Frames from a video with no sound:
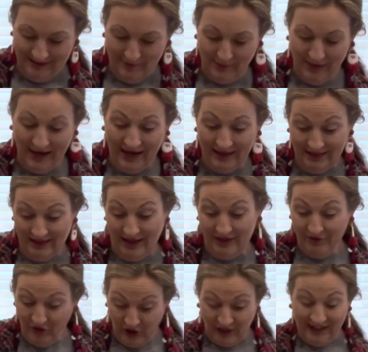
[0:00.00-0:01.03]
But I
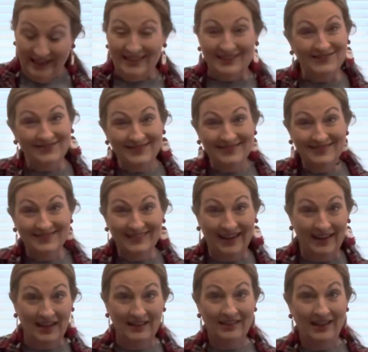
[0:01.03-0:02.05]
love cooking,
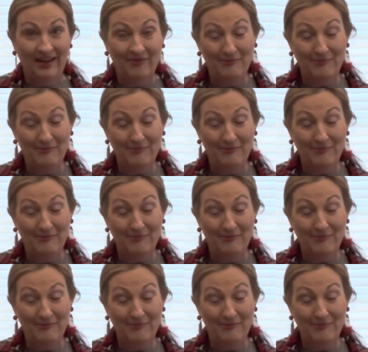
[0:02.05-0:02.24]
and I love